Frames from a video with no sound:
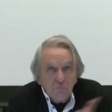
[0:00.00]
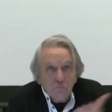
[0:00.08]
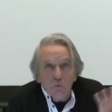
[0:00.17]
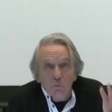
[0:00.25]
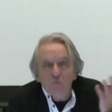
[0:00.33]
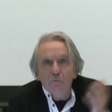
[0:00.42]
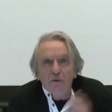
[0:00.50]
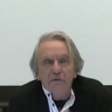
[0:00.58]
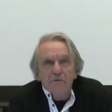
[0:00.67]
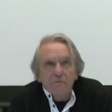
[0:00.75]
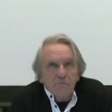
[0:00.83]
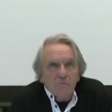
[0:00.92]
The
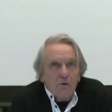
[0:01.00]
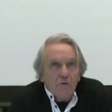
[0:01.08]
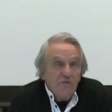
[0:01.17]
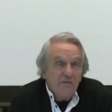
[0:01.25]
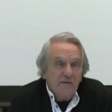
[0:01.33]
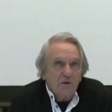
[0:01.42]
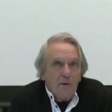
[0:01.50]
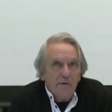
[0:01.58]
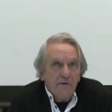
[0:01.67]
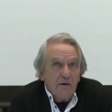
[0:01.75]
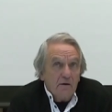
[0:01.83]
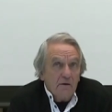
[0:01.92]
movement of Isadora
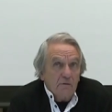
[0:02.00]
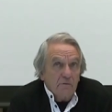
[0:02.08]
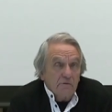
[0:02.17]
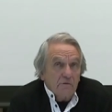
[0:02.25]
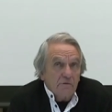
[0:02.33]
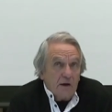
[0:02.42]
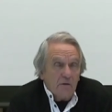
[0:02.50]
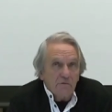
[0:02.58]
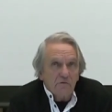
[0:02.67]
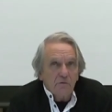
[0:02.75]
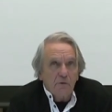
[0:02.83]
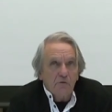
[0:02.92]
Duncan's
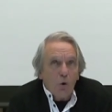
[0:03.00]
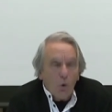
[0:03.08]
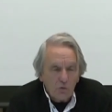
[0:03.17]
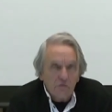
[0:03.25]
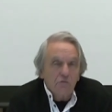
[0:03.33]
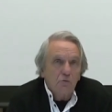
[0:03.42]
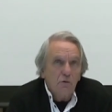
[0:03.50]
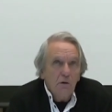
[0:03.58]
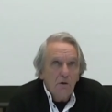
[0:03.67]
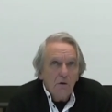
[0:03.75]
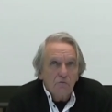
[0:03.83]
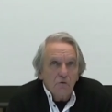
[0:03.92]
dance, but also
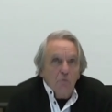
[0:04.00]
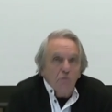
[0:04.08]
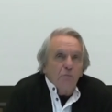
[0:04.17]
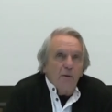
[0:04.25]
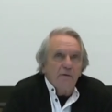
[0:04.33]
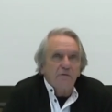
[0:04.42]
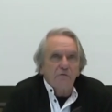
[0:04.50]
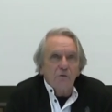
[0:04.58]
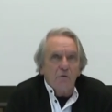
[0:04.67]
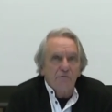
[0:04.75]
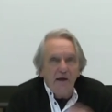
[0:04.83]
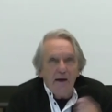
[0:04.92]
the movements
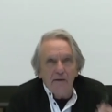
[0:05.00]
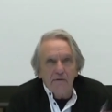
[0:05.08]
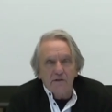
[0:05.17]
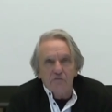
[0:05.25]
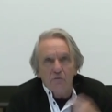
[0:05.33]
of the hands and